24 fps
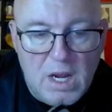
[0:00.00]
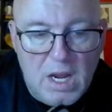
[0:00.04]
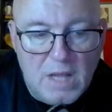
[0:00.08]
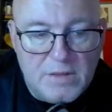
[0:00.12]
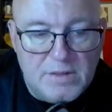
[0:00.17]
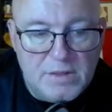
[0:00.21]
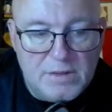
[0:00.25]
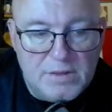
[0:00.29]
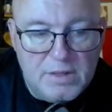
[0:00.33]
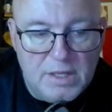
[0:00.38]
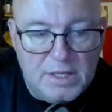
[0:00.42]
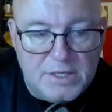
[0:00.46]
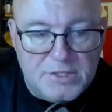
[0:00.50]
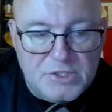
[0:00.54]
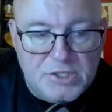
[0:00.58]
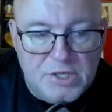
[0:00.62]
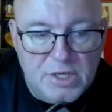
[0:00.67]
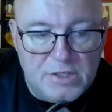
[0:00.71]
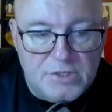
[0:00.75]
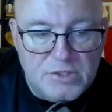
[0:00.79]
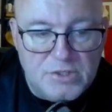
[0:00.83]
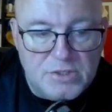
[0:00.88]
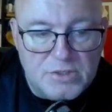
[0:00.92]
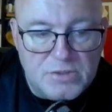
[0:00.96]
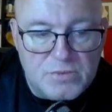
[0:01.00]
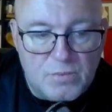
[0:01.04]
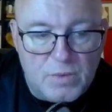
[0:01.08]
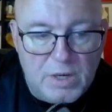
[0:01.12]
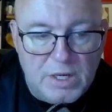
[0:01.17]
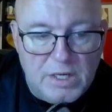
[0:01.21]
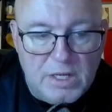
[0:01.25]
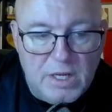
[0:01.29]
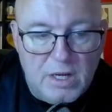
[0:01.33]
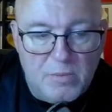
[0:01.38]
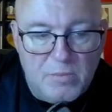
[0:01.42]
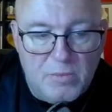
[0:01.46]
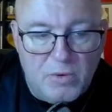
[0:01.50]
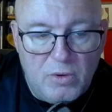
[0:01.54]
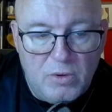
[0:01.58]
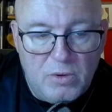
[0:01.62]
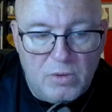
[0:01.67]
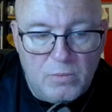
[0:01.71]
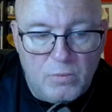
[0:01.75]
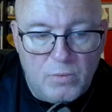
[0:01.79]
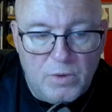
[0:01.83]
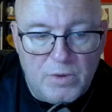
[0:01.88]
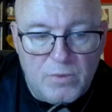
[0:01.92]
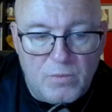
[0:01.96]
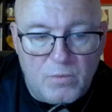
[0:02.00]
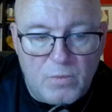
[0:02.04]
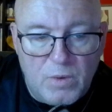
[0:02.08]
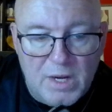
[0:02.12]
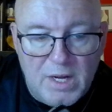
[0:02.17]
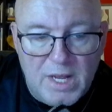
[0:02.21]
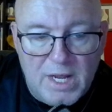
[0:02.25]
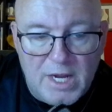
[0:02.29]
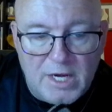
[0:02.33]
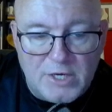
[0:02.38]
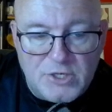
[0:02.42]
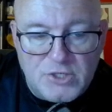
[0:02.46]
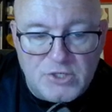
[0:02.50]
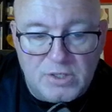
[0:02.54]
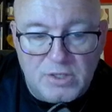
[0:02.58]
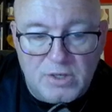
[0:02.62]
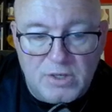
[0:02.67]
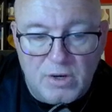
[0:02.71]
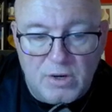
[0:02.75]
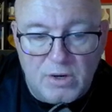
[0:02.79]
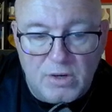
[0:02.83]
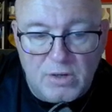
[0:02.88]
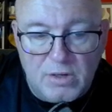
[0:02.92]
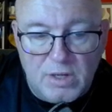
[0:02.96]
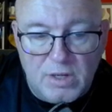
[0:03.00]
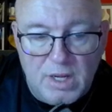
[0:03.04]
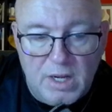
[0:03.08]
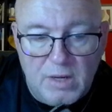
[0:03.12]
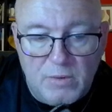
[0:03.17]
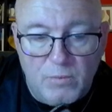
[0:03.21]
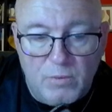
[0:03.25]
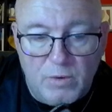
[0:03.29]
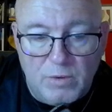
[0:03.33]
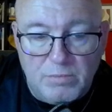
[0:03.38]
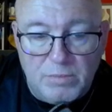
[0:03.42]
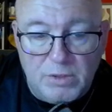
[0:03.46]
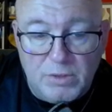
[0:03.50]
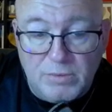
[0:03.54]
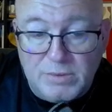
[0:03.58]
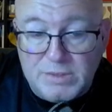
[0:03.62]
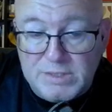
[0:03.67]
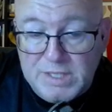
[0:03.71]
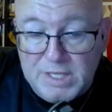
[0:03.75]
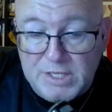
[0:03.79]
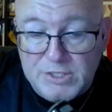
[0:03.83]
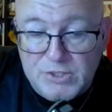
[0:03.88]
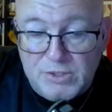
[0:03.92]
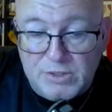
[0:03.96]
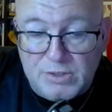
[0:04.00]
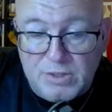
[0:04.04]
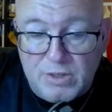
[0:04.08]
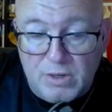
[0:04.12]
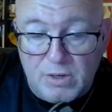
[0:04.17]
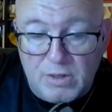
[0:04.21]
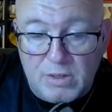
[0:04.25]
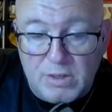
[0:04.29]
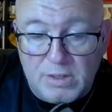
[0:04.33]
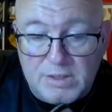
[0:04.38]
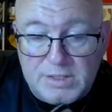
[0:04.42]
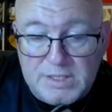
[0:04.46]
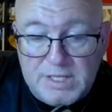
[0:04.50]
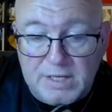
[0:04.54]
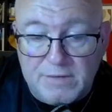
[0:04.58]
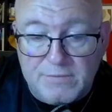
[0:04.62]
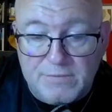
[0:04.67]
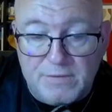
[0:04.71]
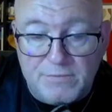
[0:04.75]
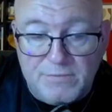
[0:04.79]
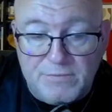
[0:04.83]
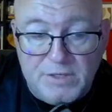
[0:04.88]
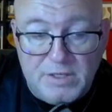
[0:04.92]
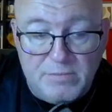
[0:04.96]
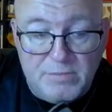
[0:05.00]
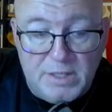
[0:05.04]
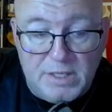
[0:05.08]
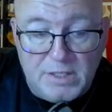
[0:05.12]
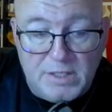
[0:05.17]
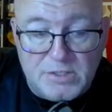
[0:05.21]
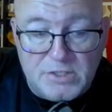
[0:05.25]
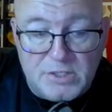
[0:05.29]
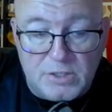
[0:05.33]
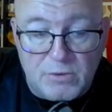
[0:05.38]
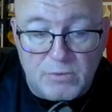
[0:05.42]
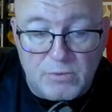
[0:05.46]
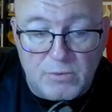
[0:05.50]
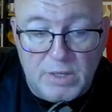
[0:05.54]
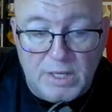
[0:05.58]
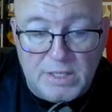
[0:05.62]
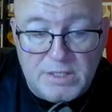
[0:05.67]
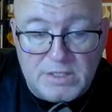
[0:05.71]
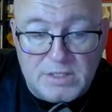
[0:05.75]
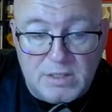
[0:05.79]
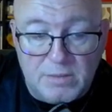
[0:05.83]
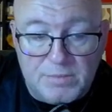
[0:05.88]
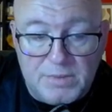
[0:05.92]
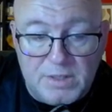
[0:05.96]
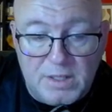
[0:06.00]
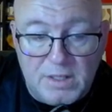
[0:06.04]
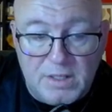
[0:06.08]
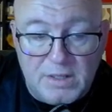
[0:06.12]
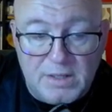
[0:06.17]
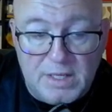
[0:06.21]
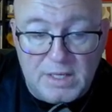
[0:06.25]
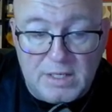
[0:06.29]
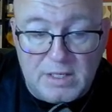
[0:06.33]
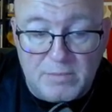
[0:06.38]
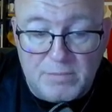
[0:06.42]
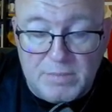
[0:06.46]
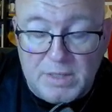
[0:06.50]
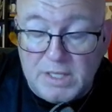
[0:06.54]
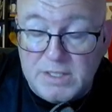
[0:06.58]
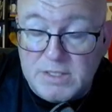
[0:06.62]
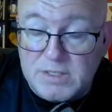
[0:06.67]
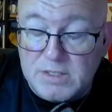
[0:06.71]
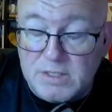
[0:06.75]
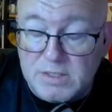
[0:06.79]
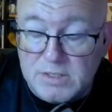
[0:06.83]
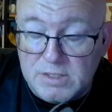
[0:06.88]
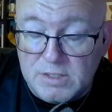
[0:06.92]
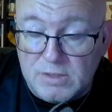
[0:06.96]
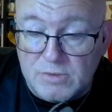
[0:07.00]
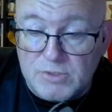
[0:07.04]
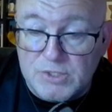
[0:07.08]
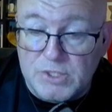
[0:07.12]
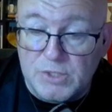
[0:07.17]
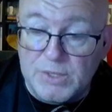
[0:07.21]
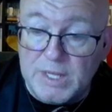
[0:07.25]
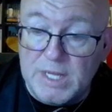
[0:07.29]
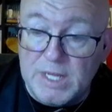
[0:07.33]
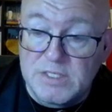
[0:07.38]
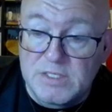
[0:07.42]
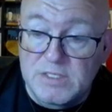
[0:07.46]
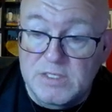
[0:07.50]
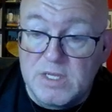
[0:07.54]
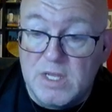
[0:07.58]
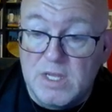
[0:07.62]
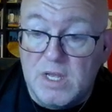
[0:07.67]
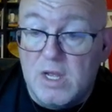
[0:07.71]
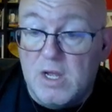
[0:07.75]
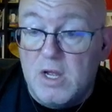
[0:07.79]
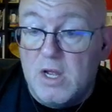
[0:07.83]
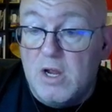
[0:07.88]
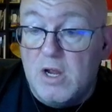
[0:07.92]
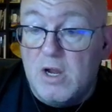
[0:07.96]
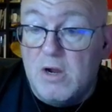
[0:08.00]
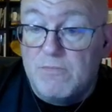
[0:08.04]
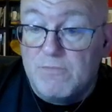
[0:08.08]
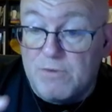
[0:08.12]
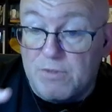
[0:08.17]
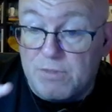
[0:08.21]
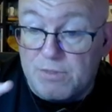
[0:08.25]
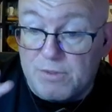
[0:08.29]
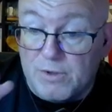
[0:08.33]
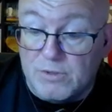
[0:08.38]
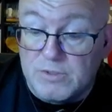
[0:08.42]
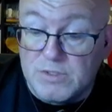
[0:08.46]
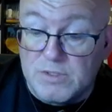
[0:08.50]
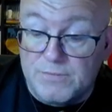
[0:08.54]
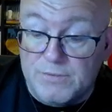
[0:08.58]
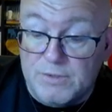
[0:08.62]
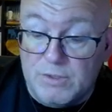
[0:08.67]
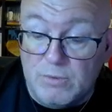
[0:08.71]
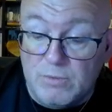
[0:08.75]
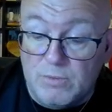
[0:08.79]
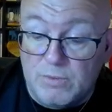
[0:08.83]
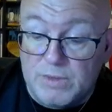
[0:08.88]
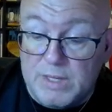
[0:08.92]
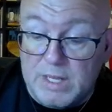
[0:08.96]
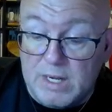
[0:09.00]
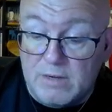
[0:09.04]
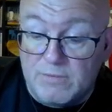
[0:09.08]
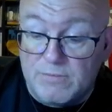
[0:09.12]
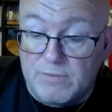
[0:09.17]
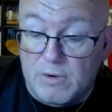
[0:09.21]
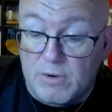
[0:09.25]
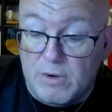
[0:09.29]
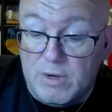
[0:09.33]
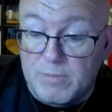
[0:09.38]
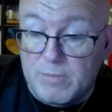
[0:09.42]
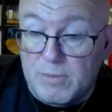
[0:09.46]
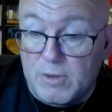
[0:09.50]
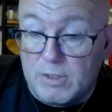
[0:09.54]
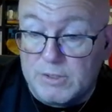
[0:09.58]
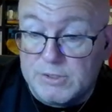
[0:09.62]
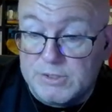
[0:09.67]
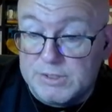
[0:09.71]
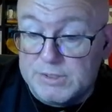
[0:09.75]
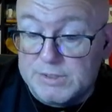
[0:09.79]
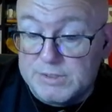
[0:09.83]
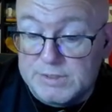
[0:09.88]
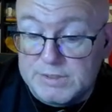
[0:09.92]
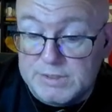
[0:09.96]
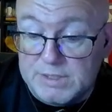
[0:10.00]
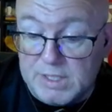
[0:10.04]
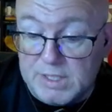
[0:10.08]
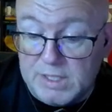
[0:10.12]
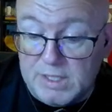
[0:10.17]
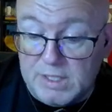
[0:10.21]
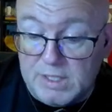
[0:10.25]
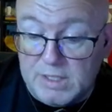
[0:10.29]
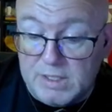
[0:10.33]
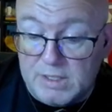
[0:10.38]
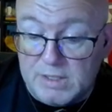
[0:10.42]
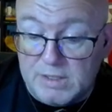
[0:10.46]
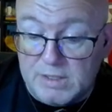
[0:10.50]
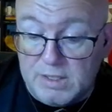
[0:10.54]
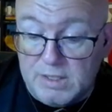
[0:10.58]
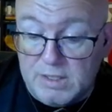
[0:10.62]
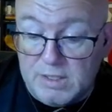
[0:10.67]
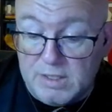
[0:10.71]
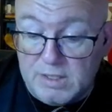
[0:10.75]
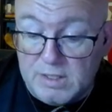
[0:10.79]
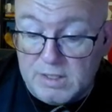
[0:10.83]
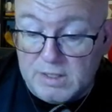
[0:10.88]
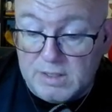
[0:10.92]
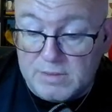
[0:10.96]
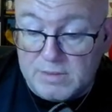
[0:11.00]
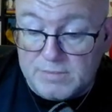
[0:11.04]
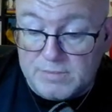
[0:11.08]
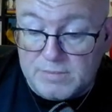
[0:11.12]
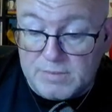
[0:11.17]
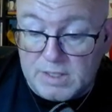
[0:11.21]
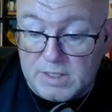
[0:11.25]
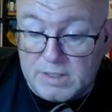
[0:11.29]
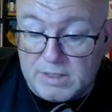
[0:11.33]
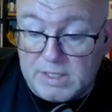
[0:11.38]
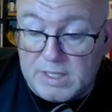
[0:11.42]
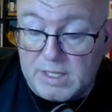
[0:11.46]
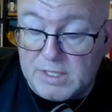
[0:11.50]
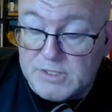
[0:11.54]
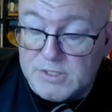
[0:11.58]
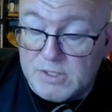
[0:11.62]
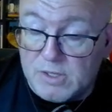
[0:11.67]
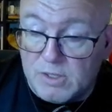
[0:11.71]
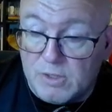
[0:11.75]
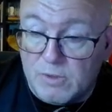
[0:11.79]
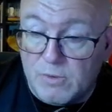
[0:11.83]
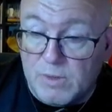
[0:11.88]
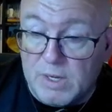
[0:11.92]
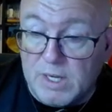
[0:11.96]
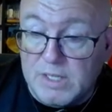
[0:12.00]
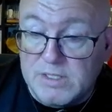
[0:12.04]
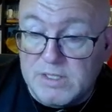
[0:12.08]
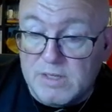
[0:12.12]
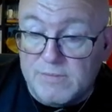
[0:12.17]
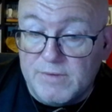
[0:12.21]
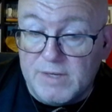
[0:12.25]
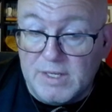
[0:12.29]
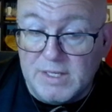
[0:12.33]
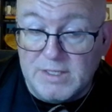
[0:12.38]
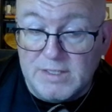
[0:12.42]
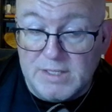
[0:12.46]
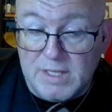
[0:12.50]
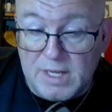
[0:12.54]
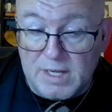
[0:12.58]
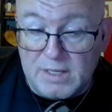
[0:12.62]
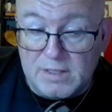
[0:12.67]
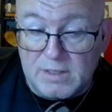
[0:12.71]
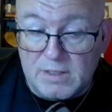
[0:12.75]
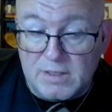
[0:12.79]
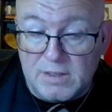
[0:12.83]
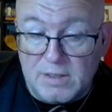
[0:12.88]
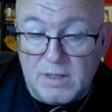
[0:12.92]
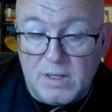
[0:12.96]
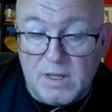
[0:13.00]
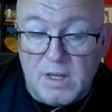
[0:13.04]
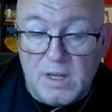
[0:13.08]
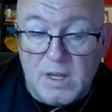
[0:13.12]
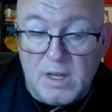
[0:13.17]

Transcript: And then the last challenge is right now pull one red action card and one blue intention card. Take 15 minutes to create something that combines the two. So that's for those of you that have already purchased the Kickstart Creativity deck.